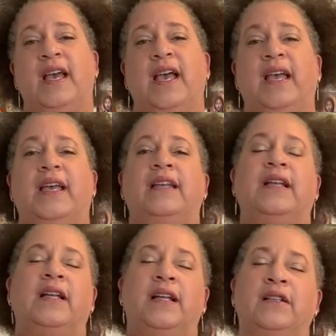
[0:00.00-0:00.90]
And
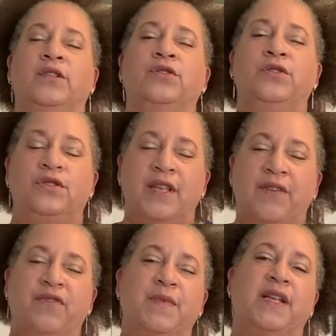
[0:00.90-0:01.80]
a loose
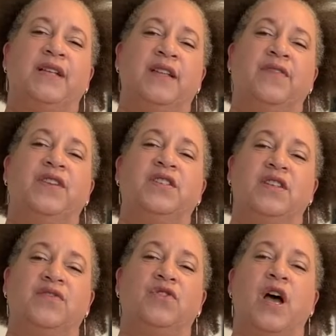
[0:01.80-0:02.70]
definition
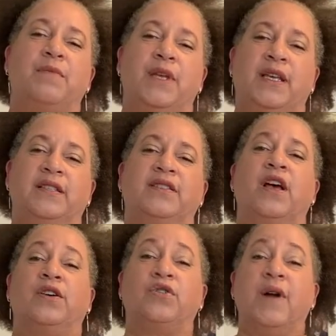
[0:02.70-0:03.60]
of trauma is
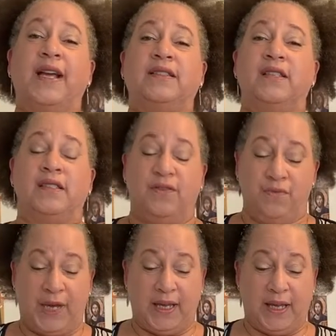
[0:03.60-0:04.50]
a crisis of
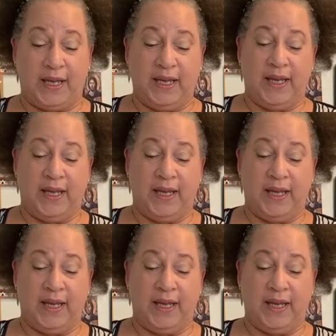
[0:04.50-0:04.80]
meaning.